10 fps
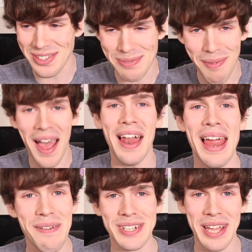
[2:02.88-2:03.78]
you
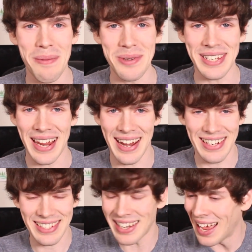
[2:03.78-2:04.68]
smile every time you see it.
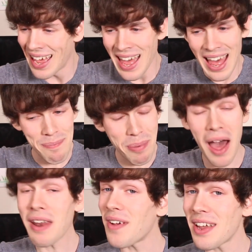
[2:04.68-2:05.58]
And just
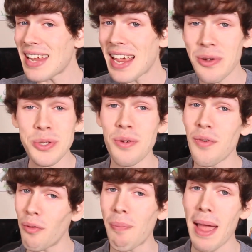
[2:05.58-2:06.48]
part of our day also
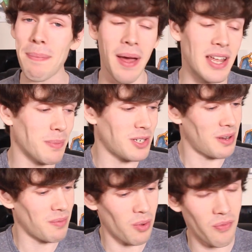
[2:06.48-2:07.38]
involved Piper as much
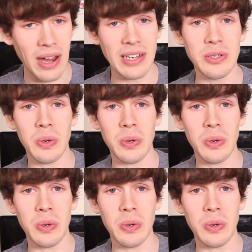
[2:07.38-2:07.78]
as it involved Finding